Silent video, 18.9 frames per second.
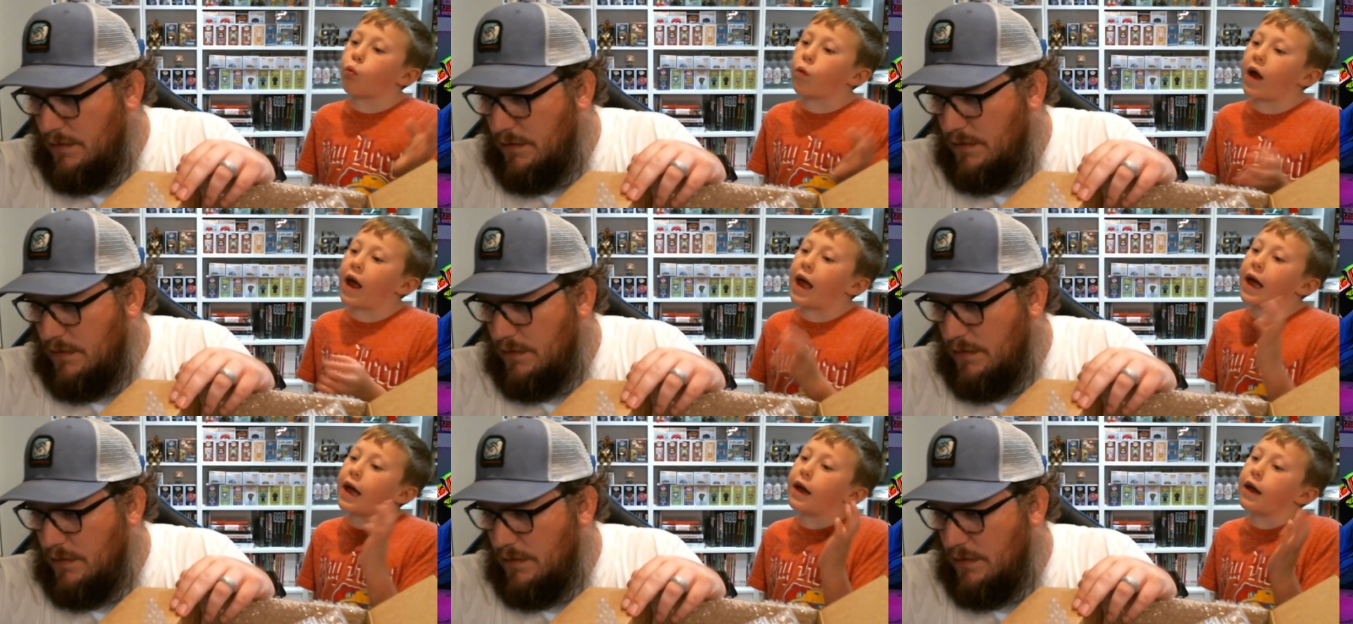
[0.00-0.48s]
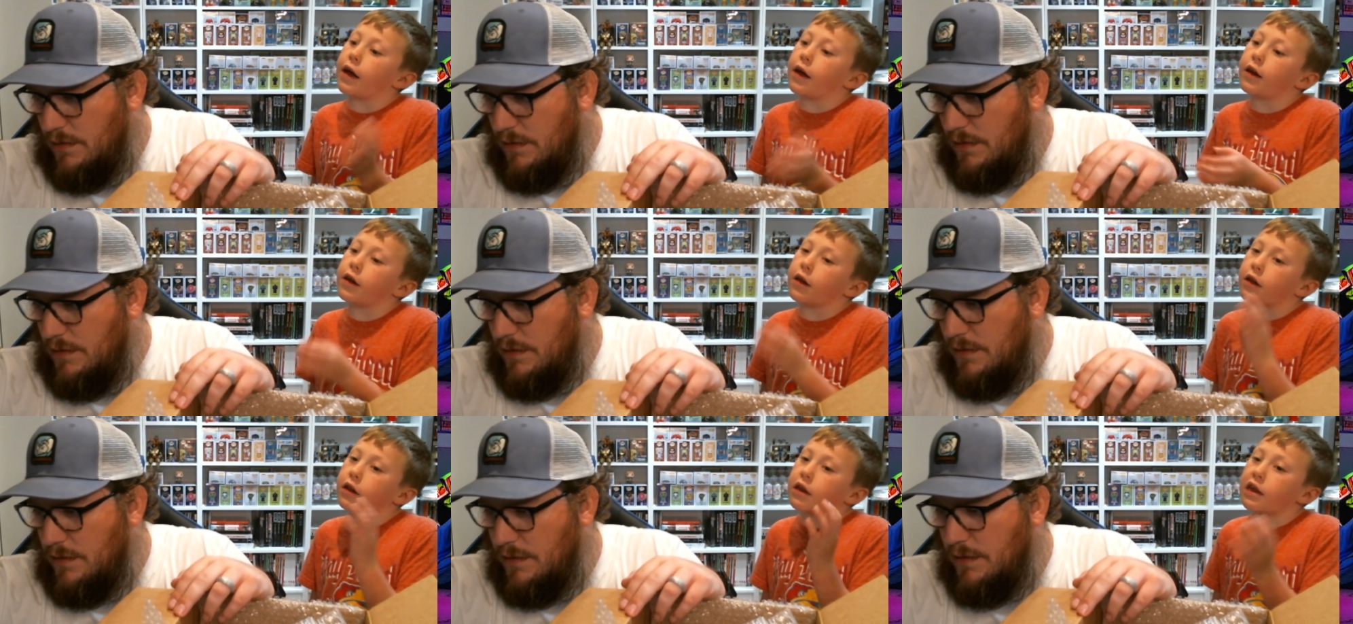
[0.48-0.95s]

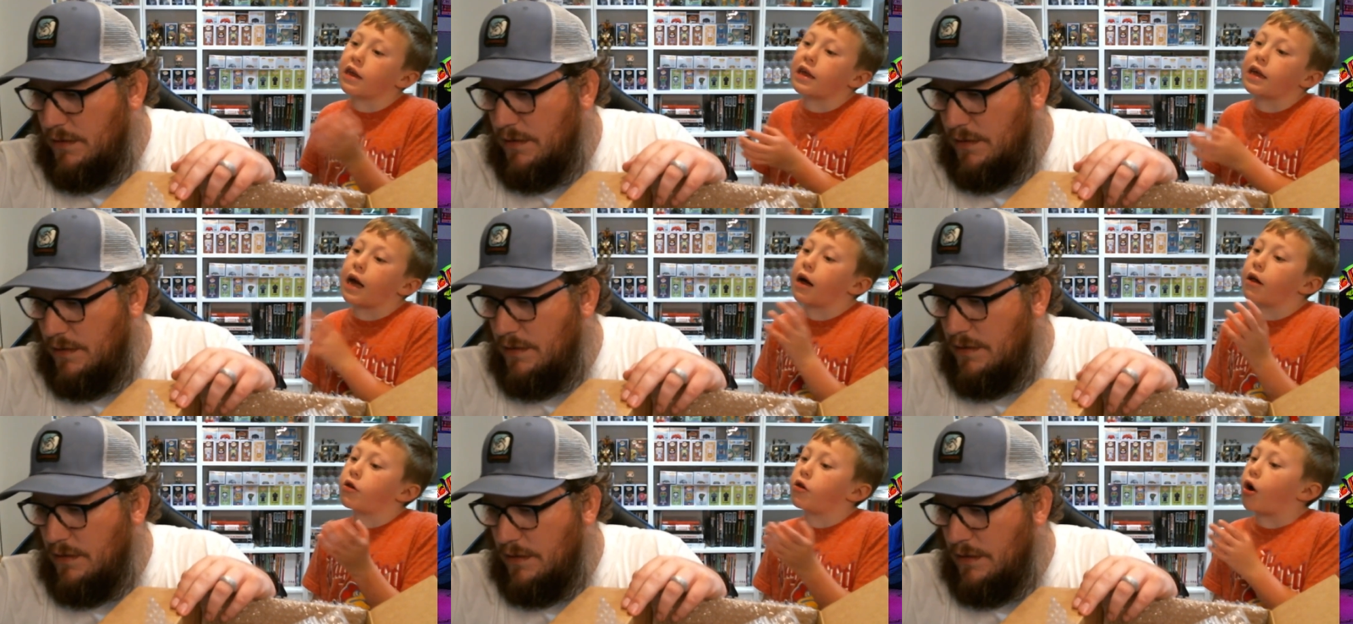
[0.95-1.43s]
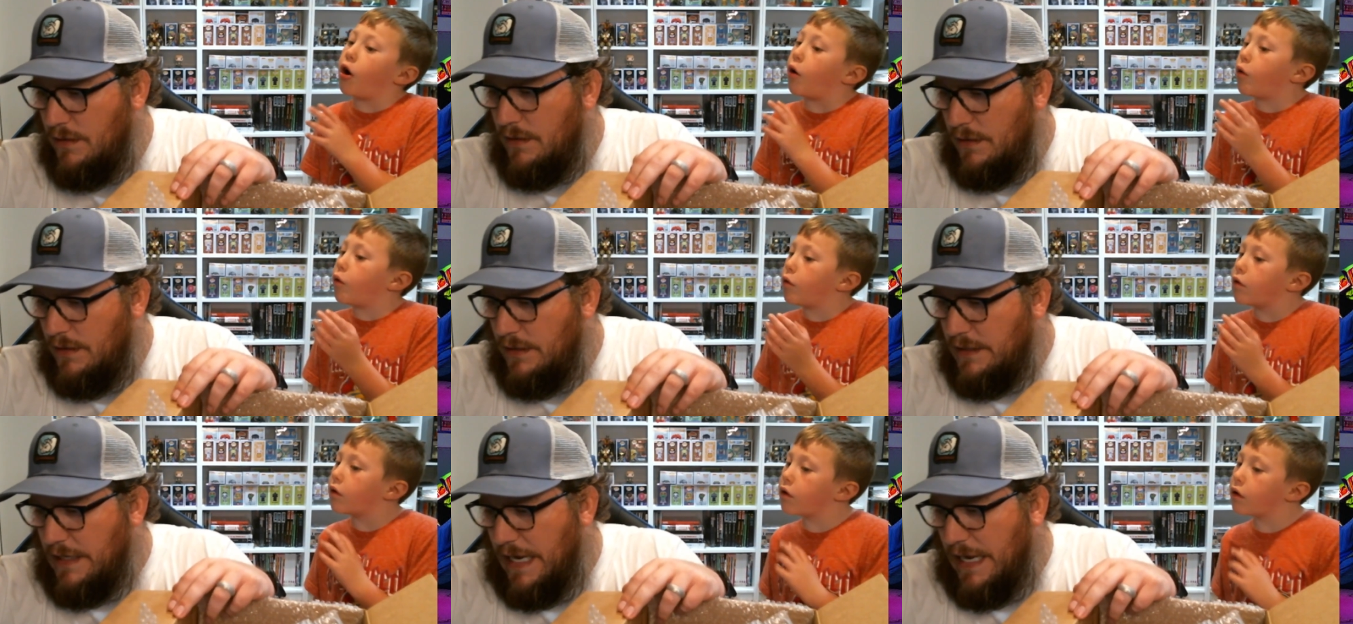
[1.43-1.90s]
Speaker 1: red and yellow.
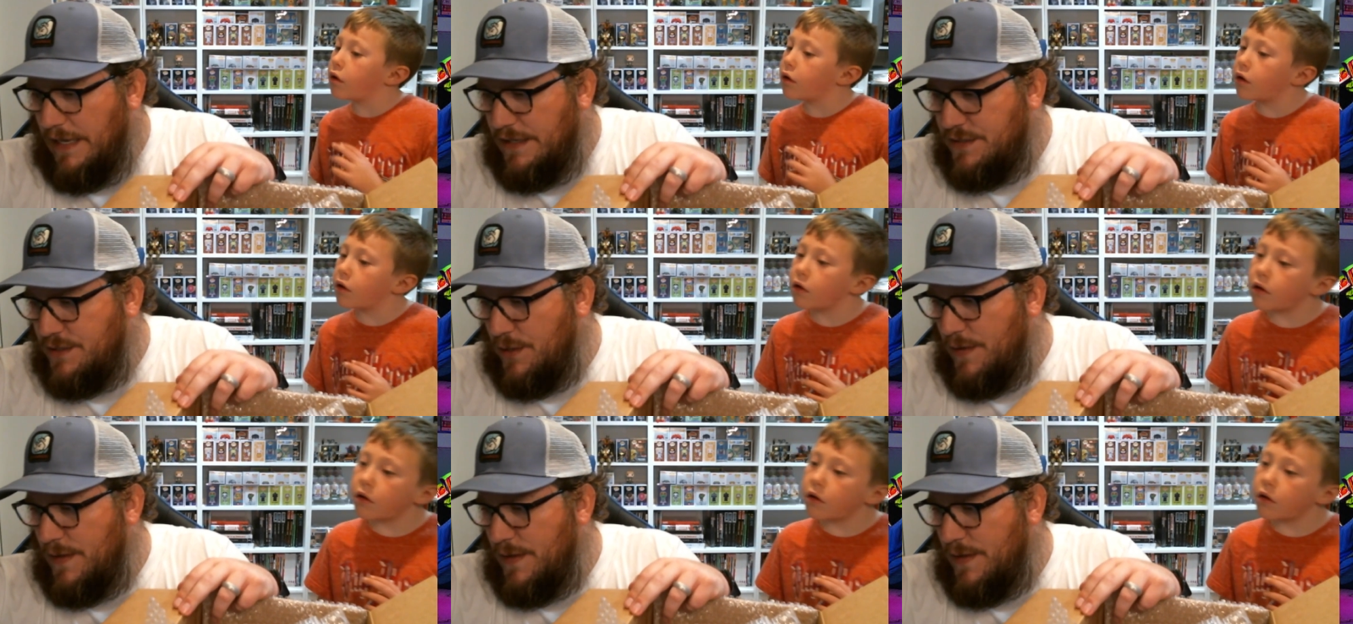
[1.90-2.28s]
Speaker 2: Yeah, so